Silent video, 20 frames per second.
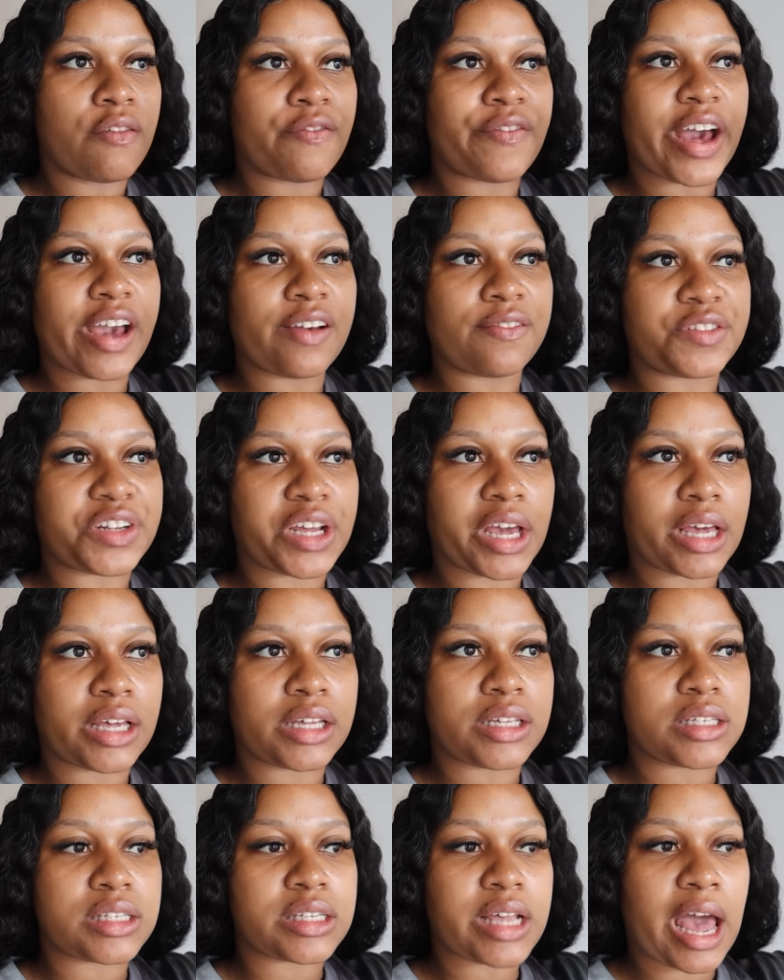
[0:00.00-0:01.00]
5
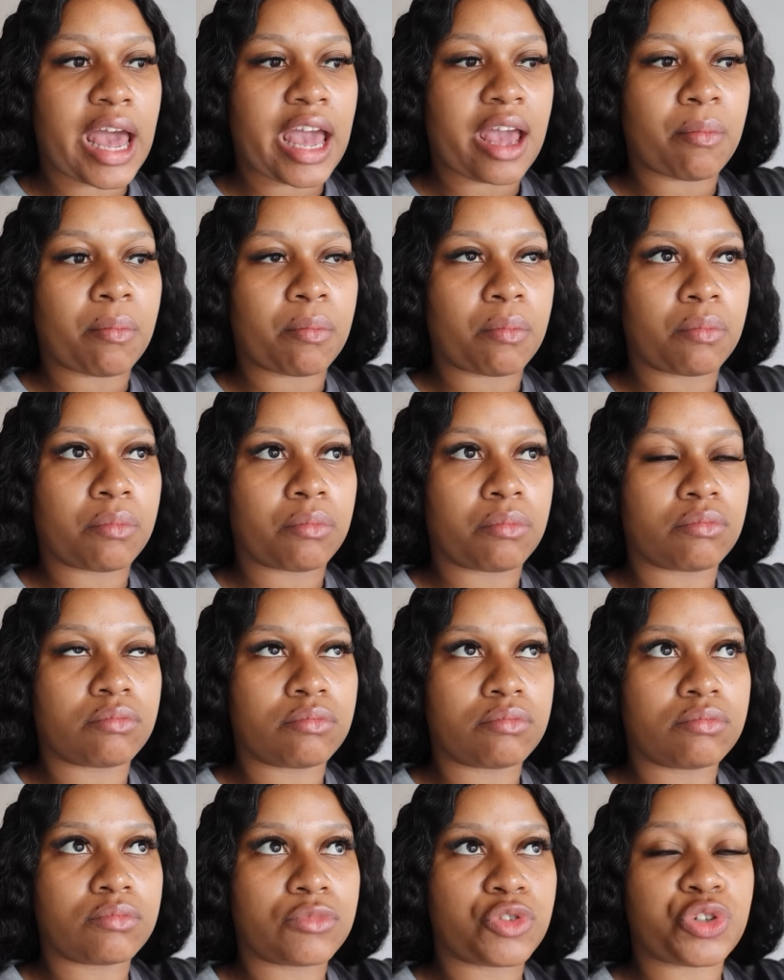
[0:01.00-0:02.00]
days.
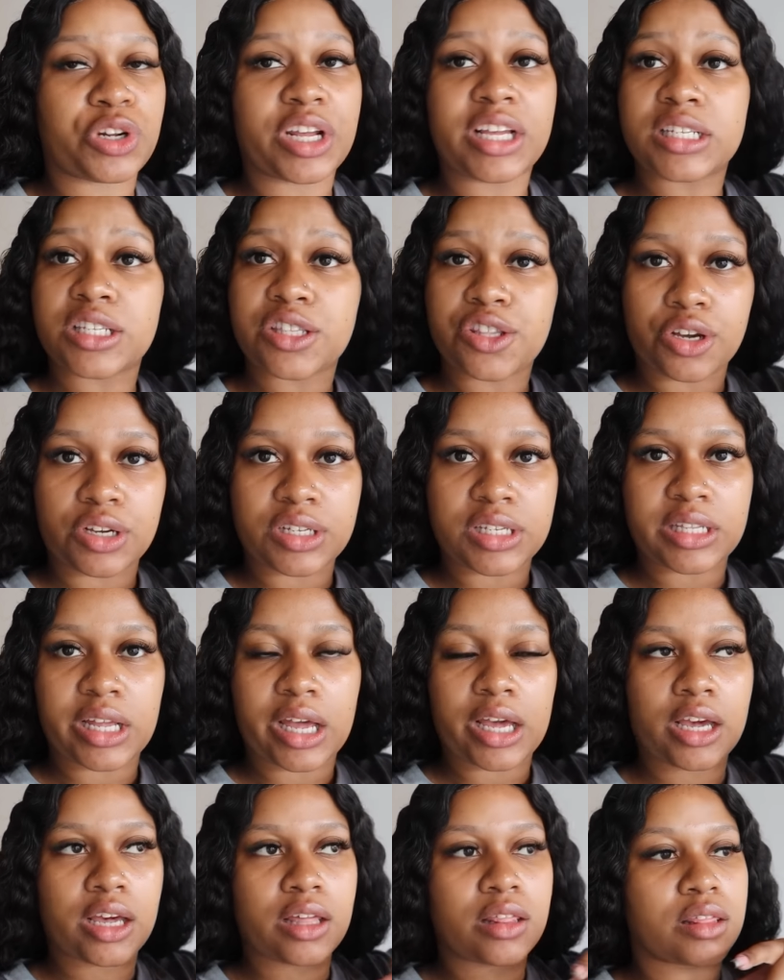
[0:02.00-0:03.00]
Today's
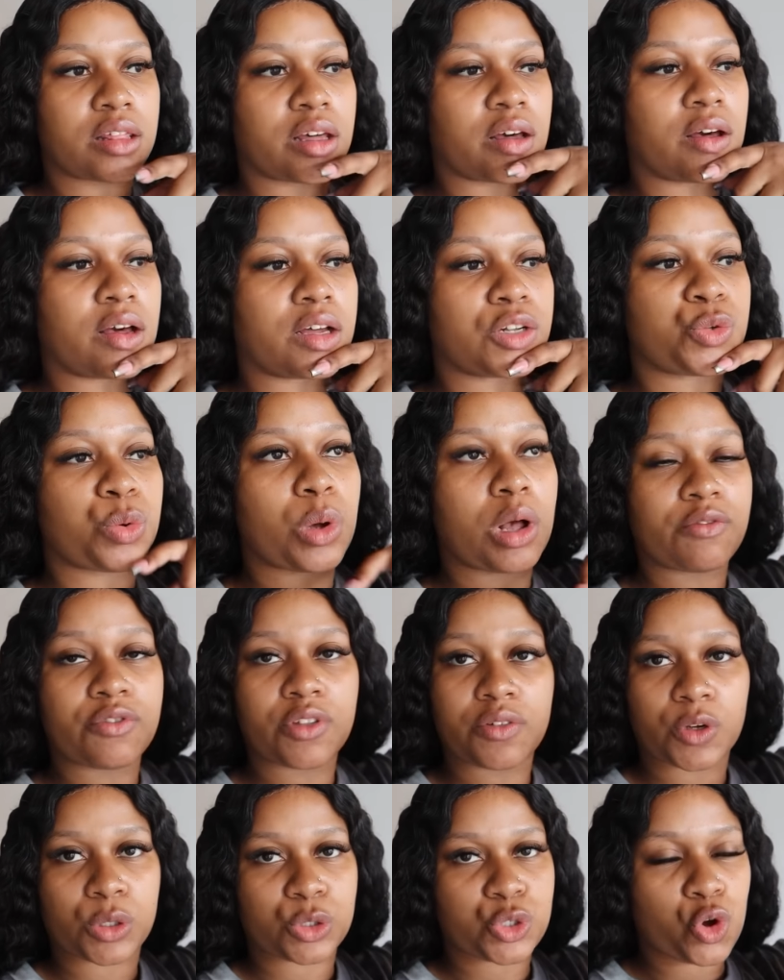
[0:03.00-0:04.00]
Thursday, the 12th
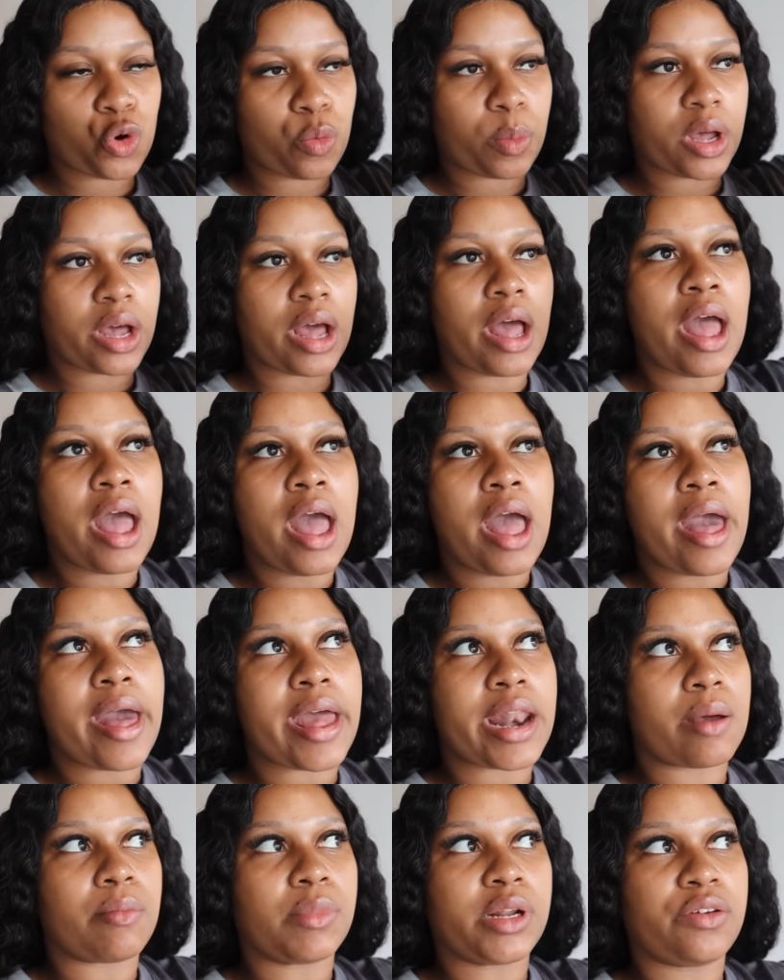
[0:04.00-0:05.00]
of October,
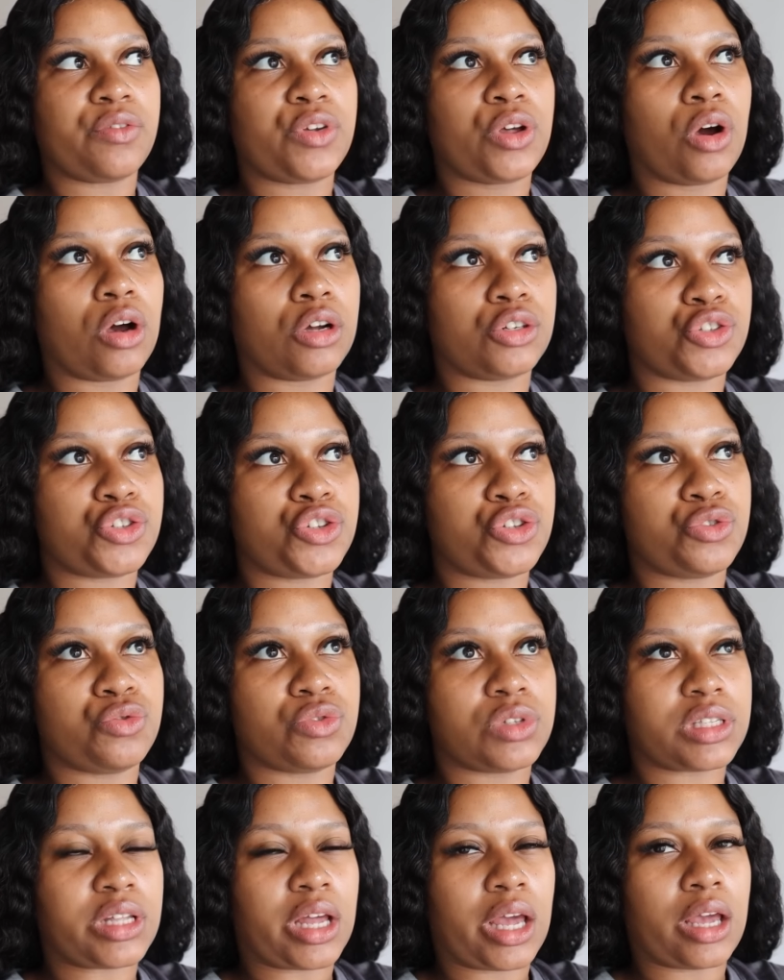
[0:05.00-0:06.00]
and I'm leaving on
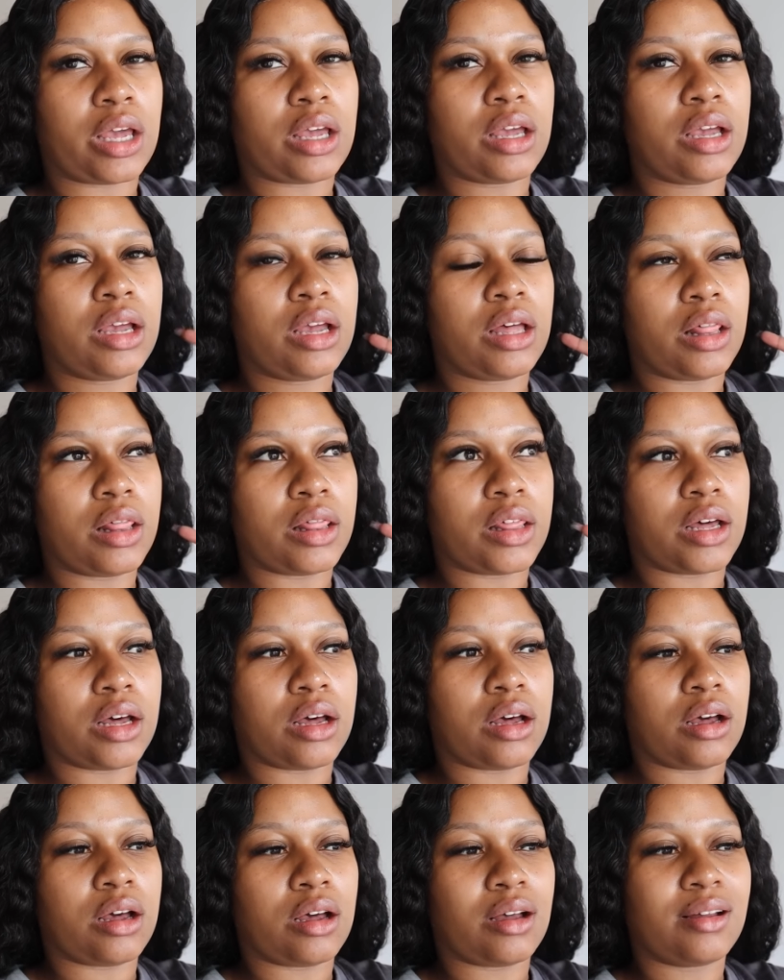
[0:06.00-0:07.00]
Tuesday,
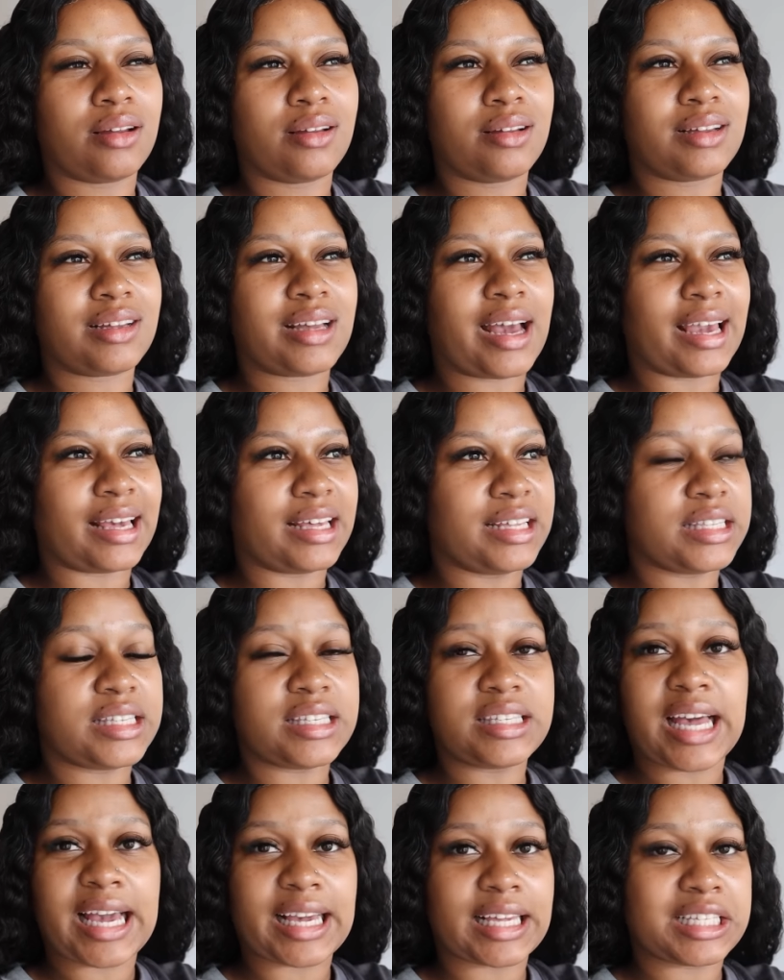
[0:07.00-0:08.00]
the
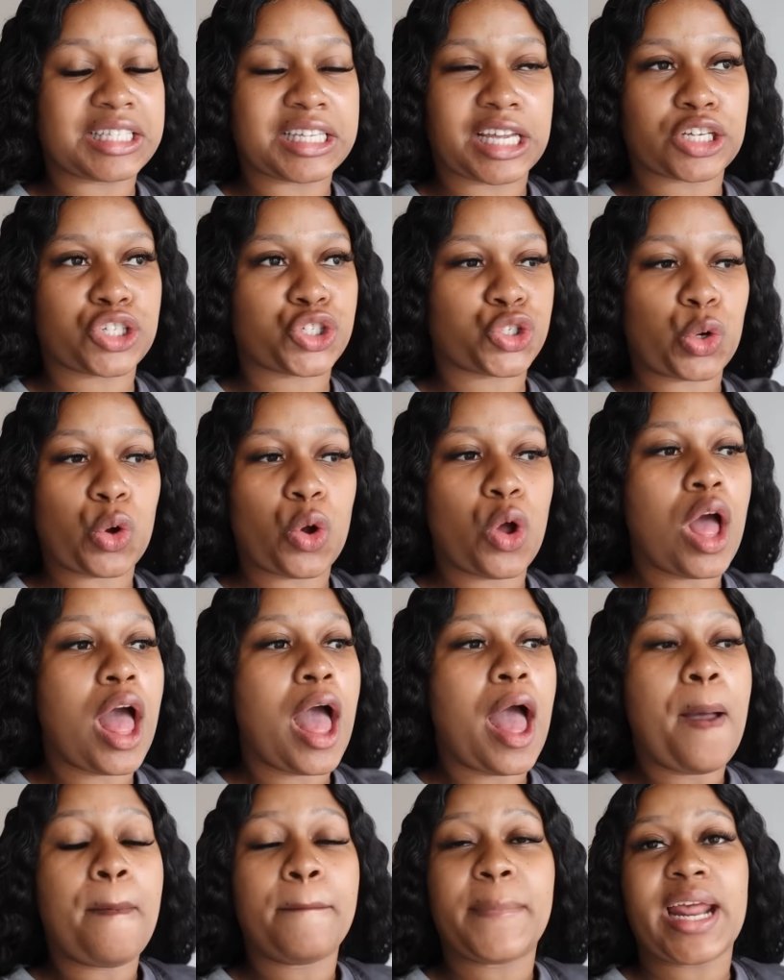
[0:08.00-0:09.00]

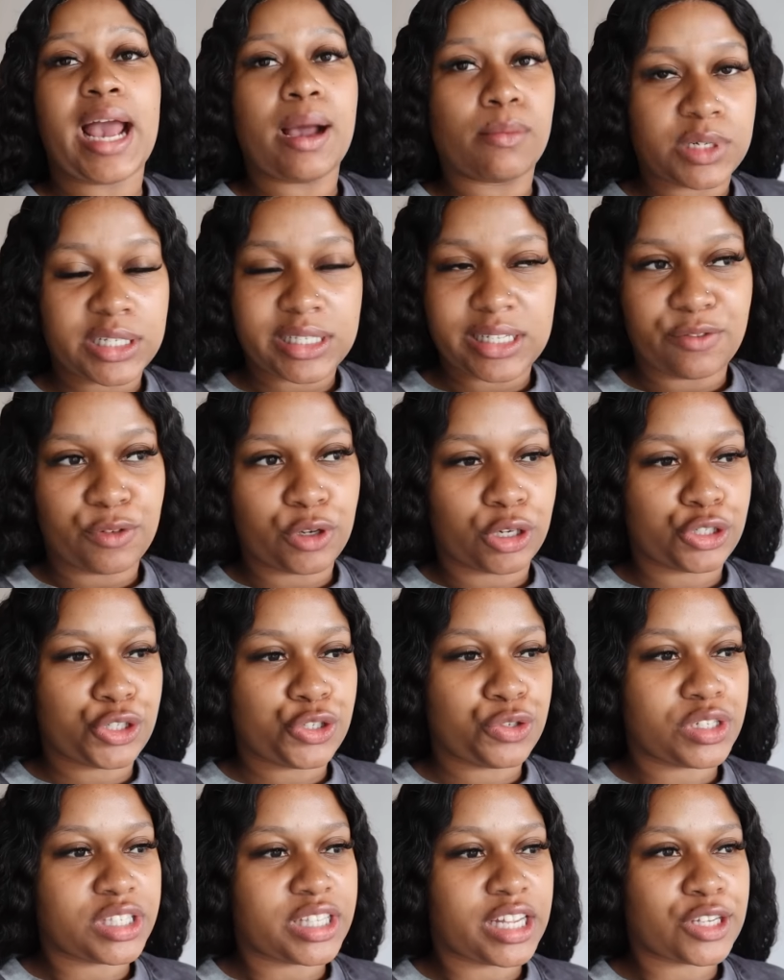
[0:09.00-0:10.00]
but yeah, I'm just leaving on
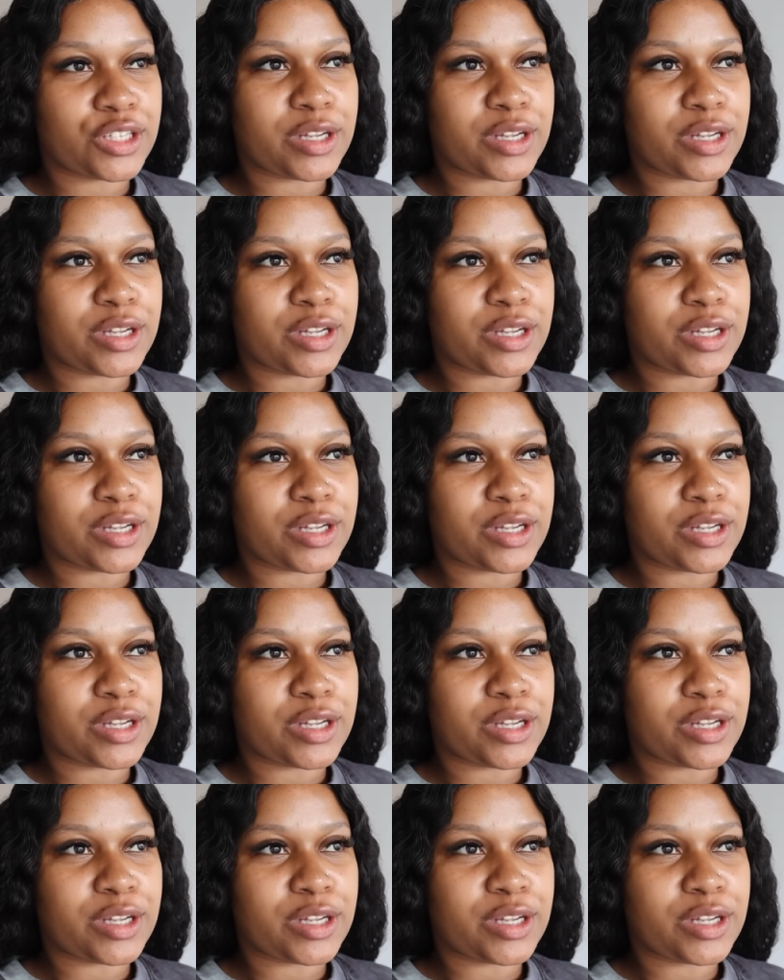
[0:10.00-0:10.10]
Tuesday.